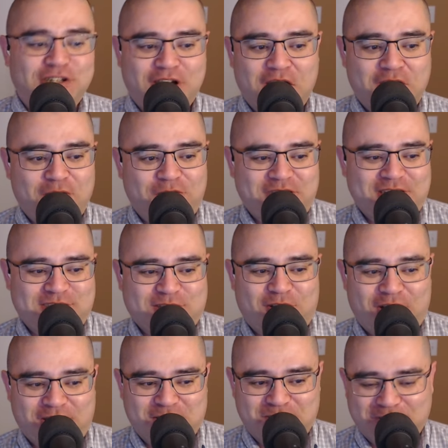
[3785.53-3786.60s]
None of it is
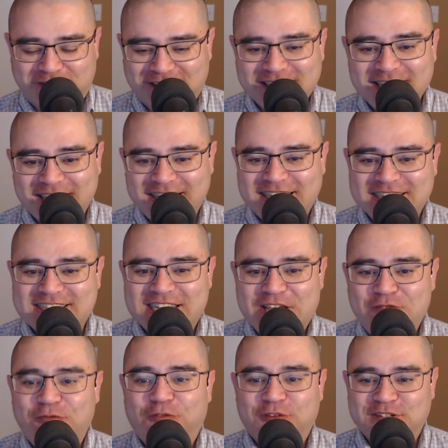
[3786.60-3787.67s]
yeah. audible. It is
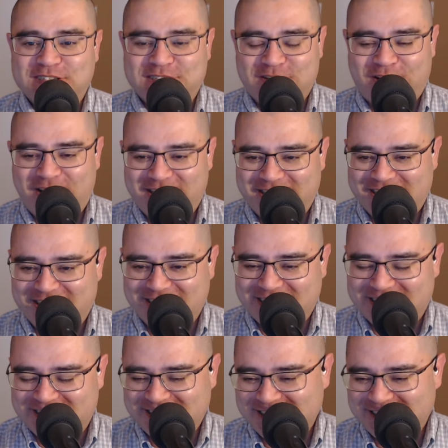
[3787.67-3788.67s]
yeah. infrasonic.